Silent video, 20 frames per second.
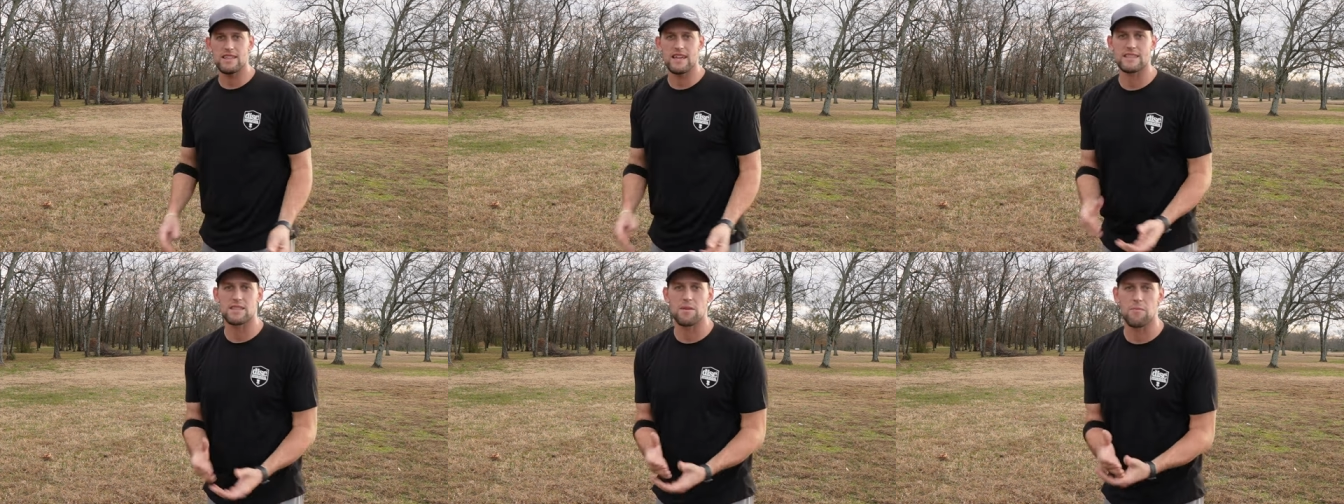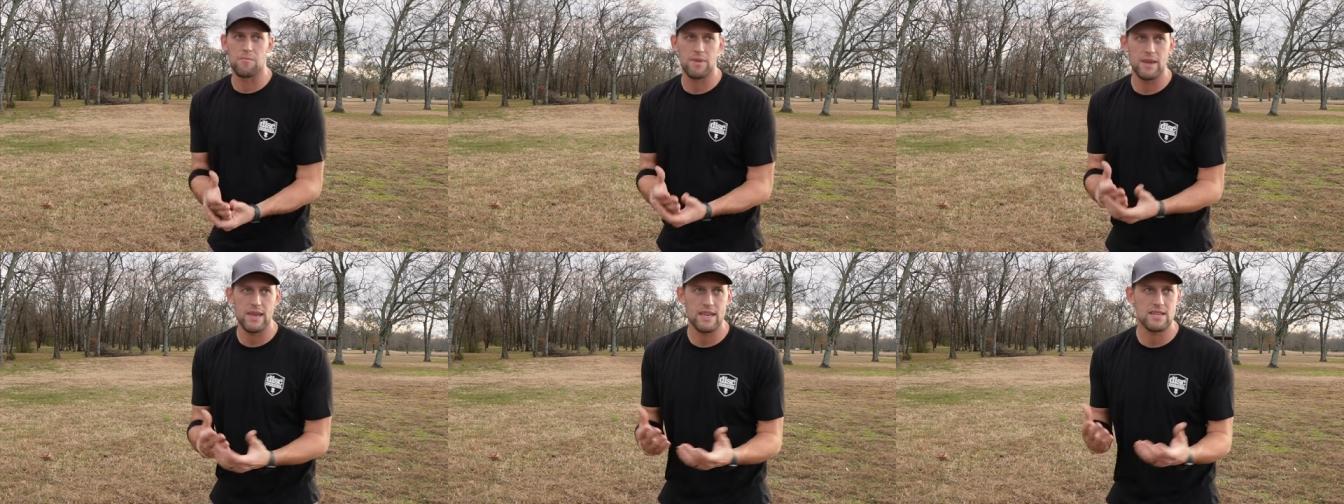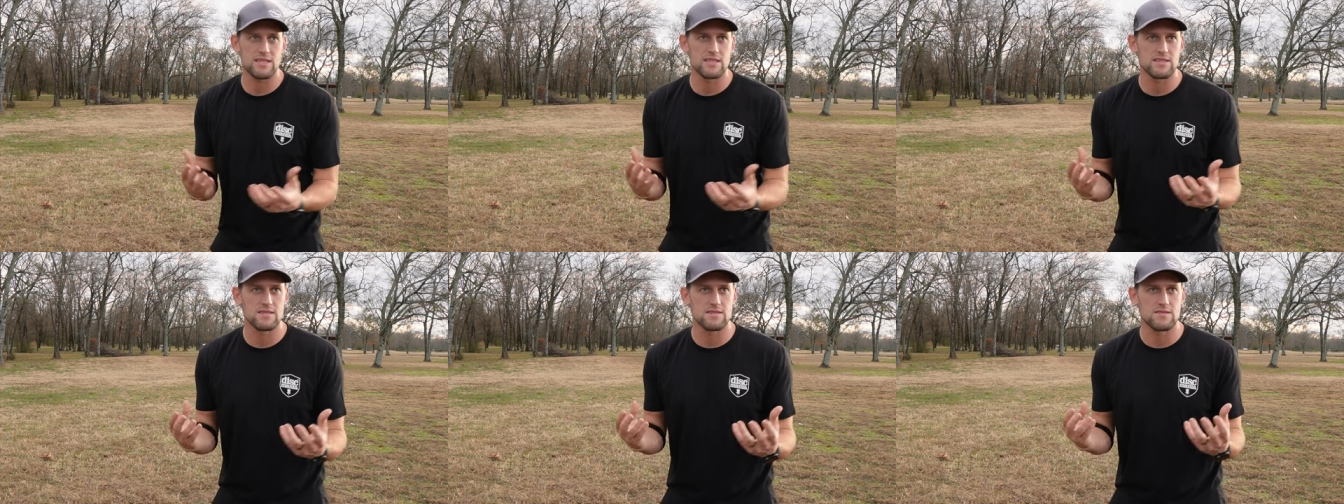like the
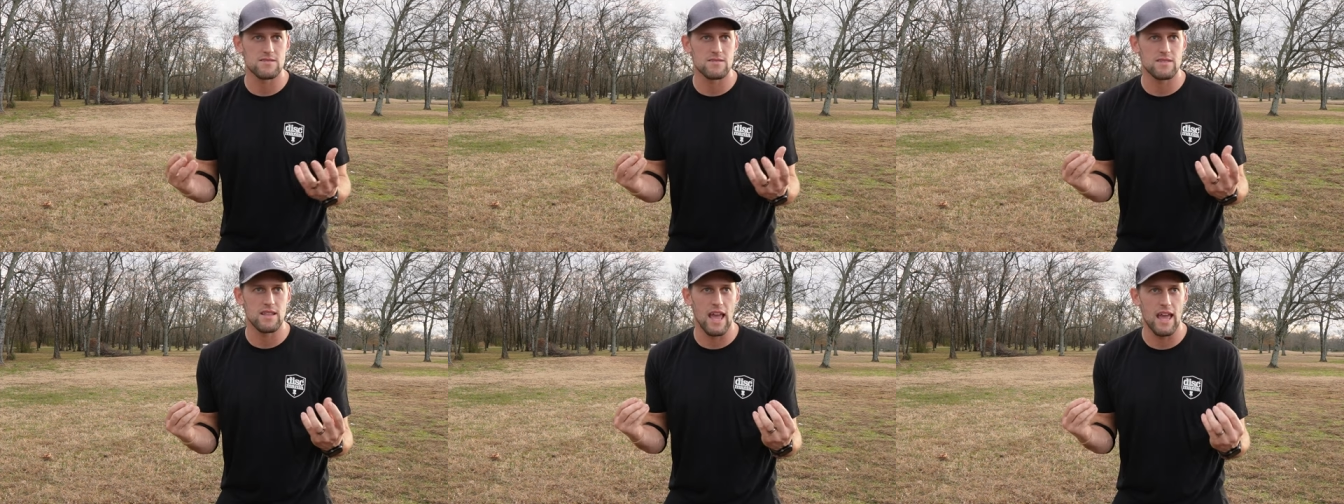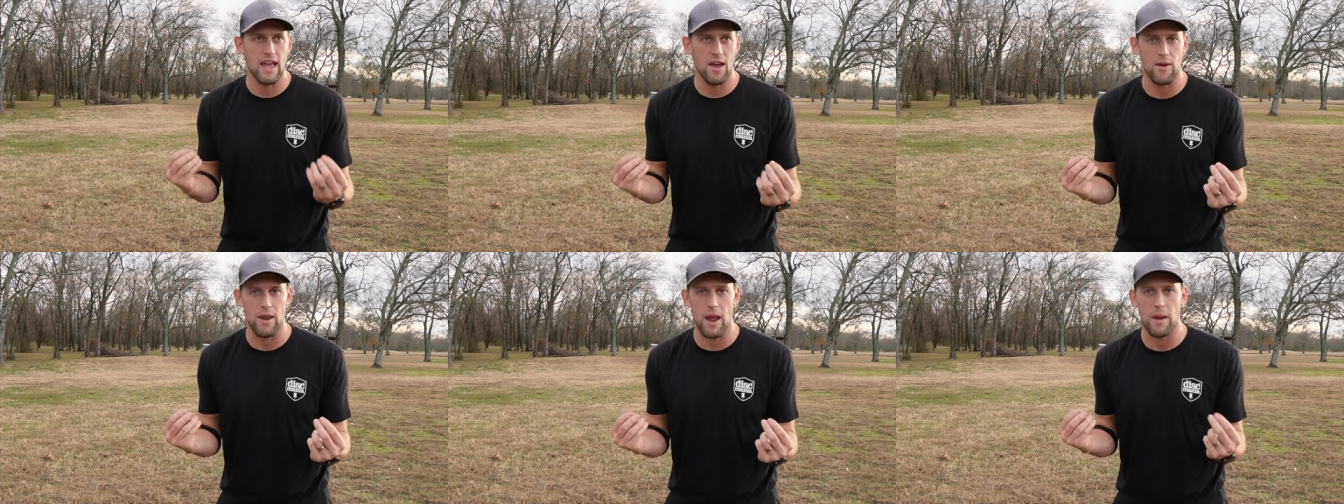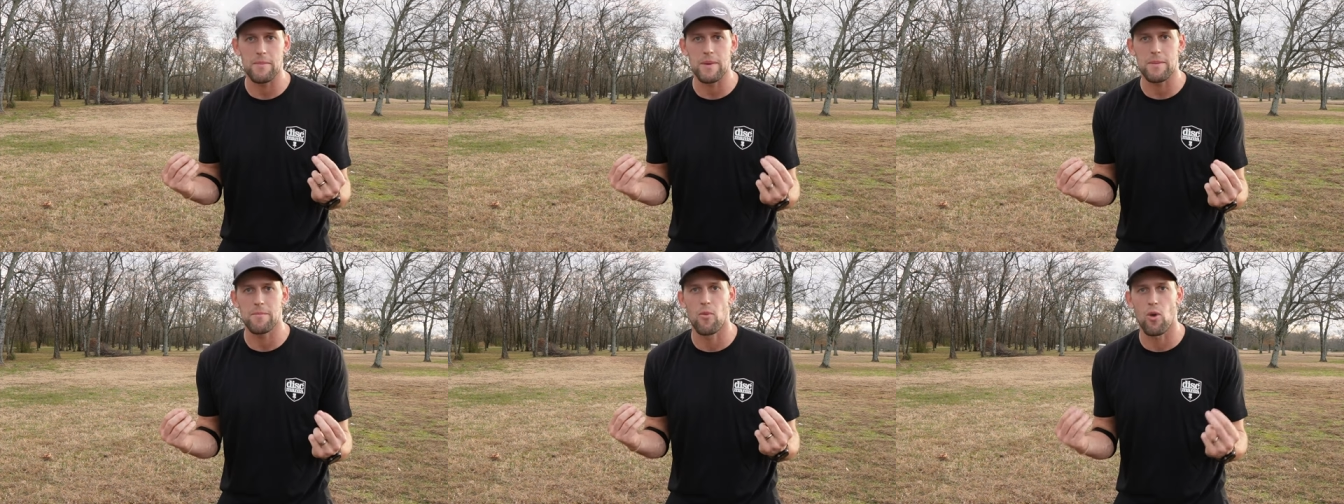biggest, what
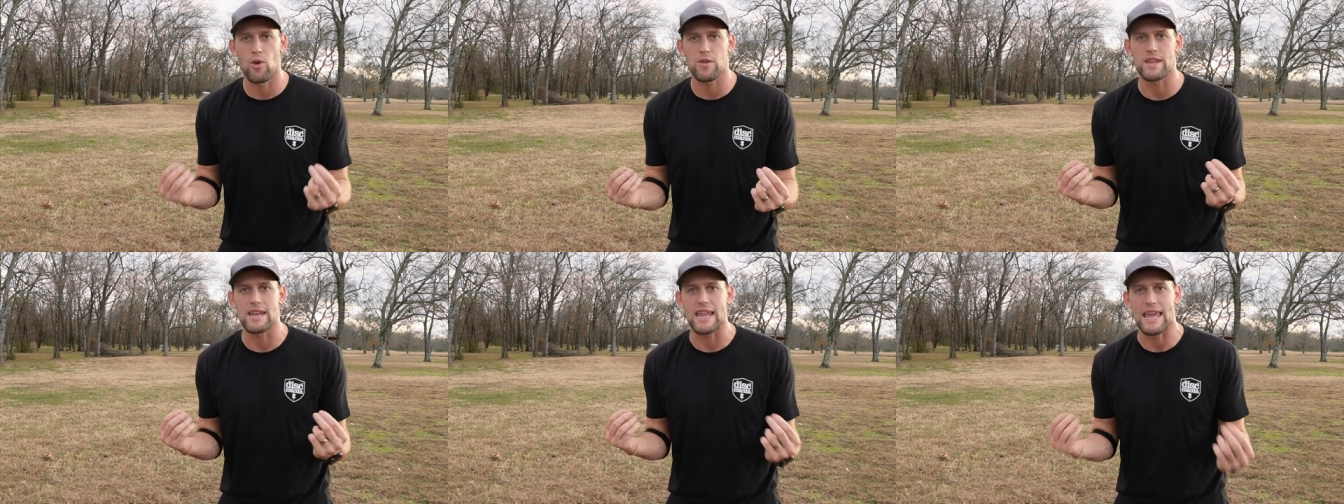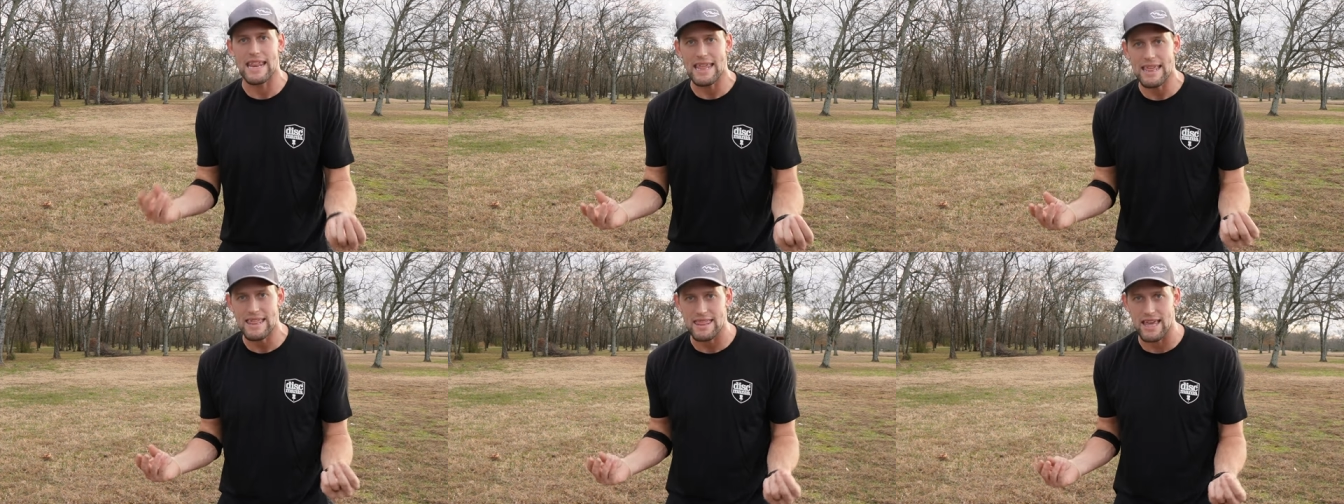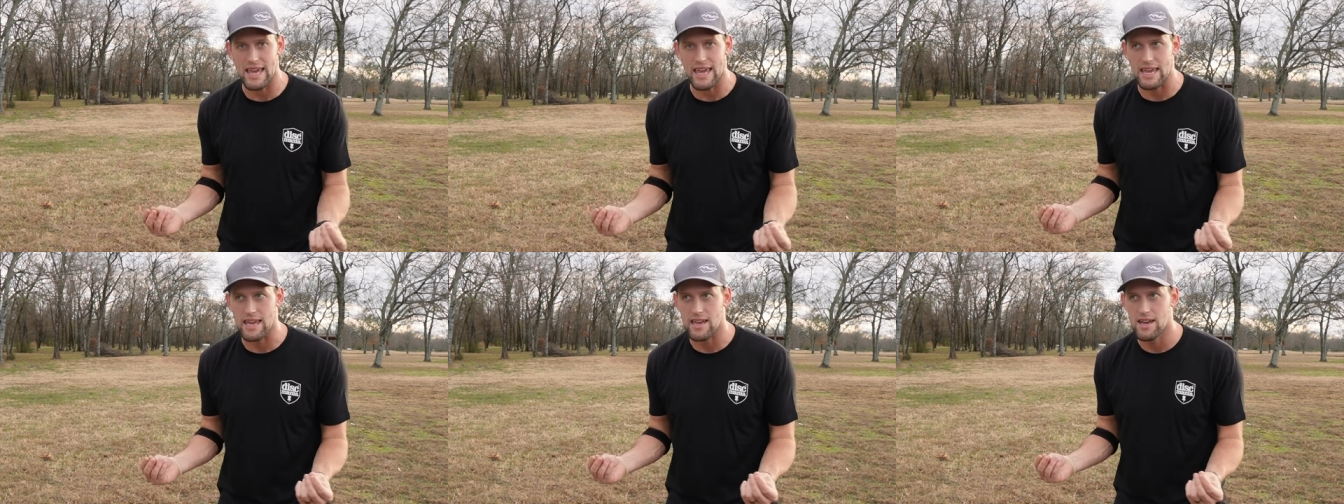helped me more than
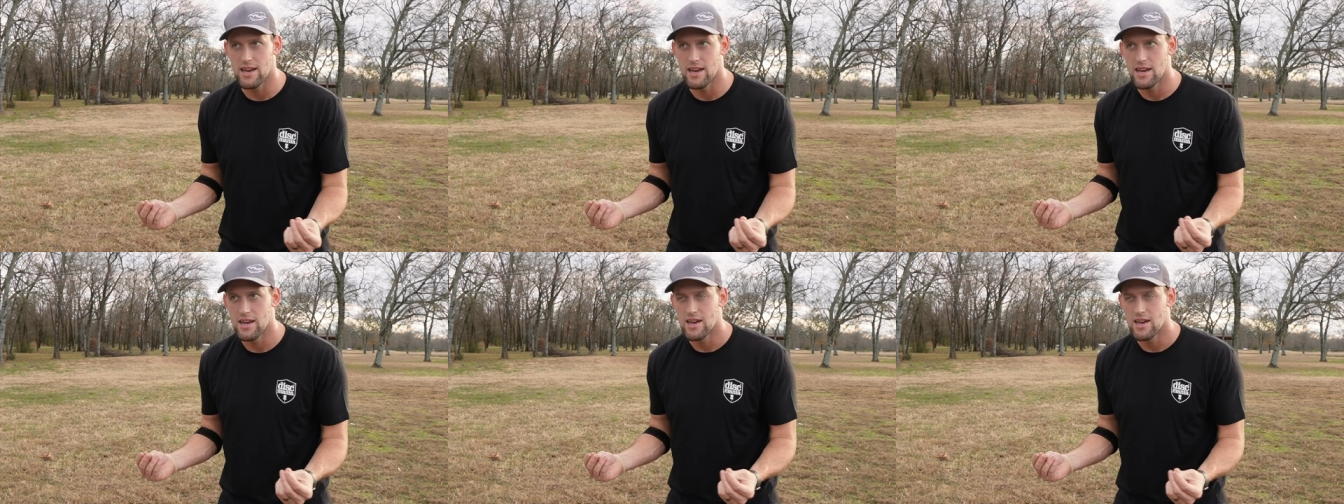anything